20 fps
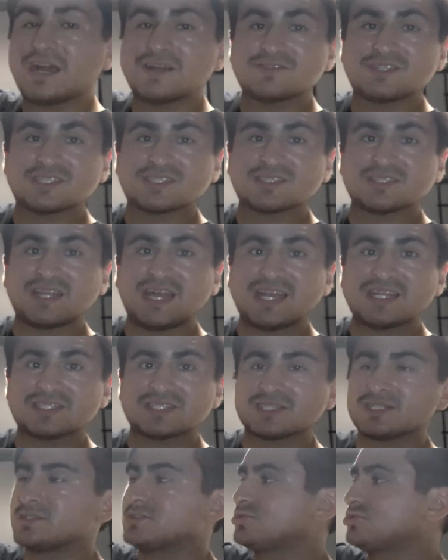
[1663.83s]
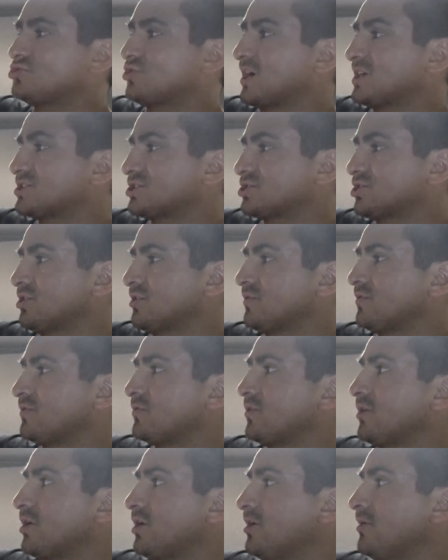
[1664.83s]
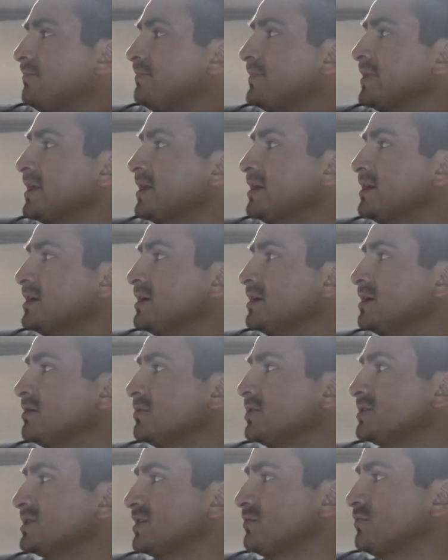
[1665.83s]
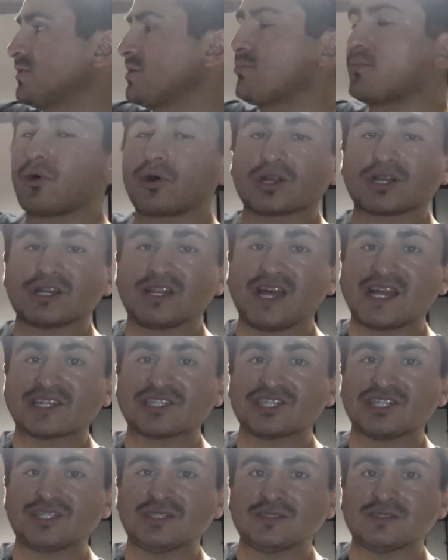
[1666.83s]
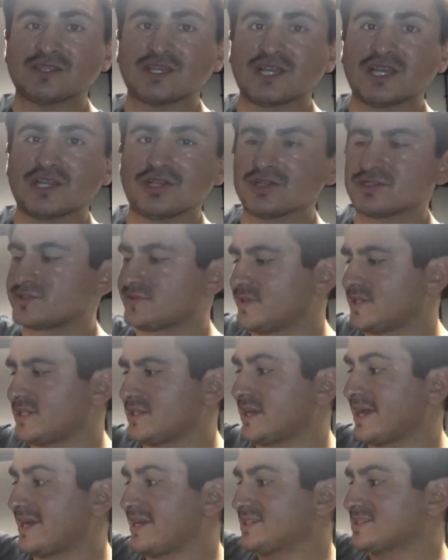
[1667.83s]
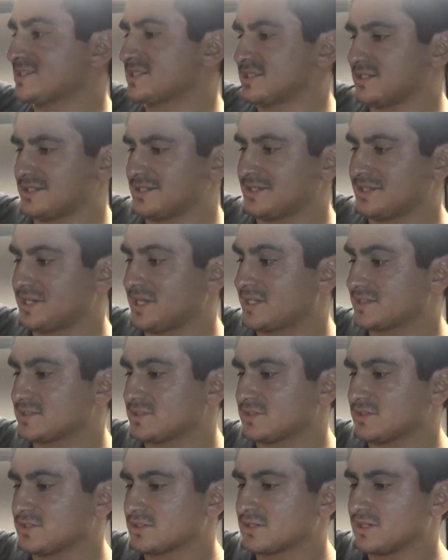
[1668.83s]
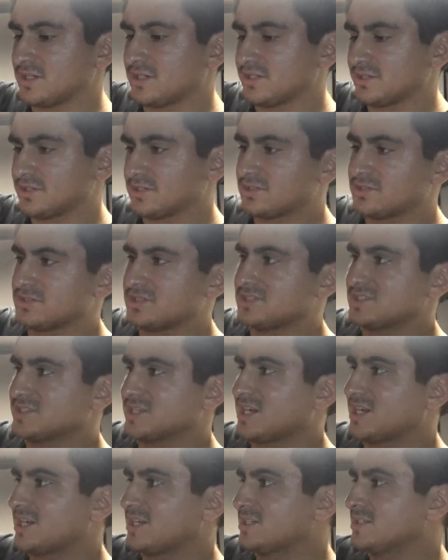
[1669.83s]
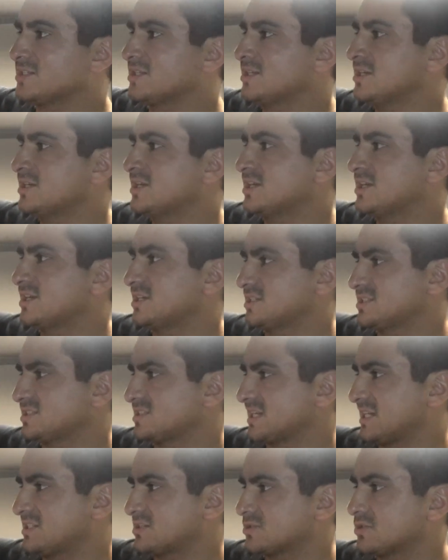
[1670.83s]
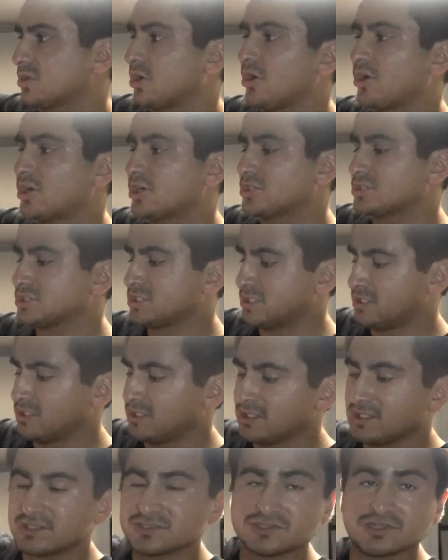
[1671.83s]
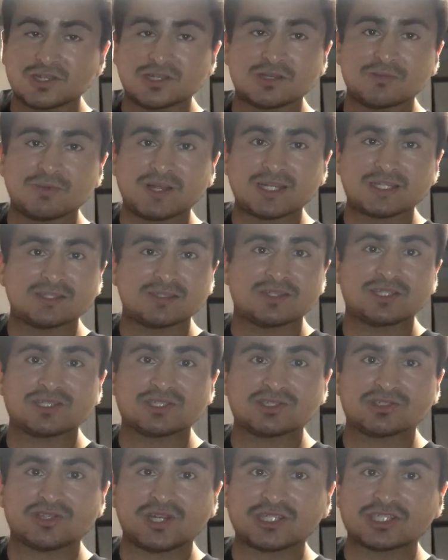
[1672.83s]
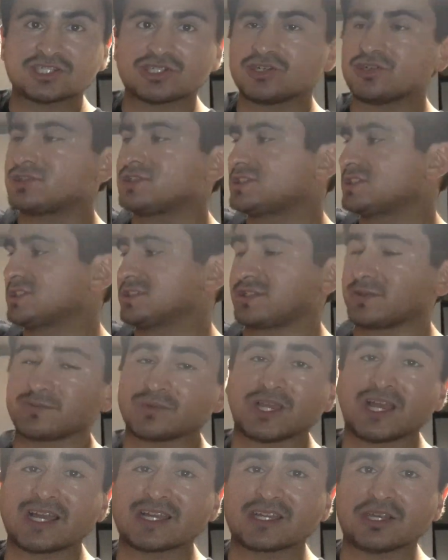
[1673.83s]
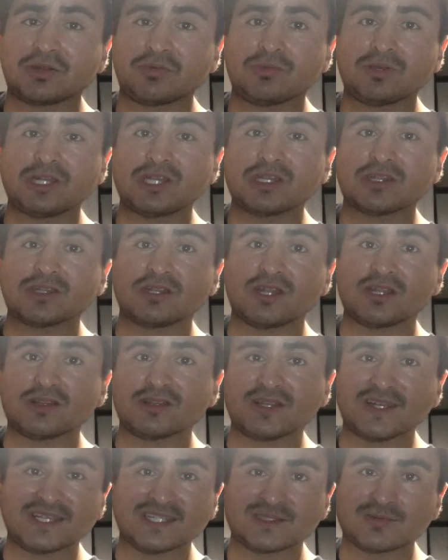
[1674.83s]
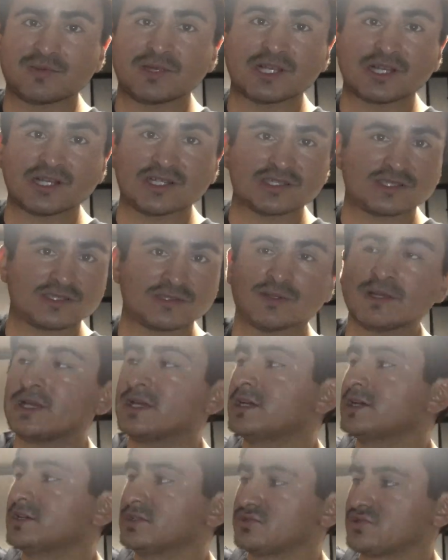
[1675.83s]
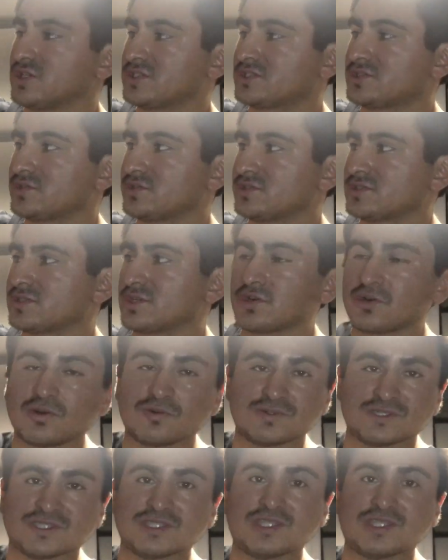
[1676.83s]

have this nice dress shirt from, what is it, Report Collection. It looks really nice. It has a good color, good design. It's size large, so anybody that needs a dress shirt, this is something I can immediately list because dress shirts are always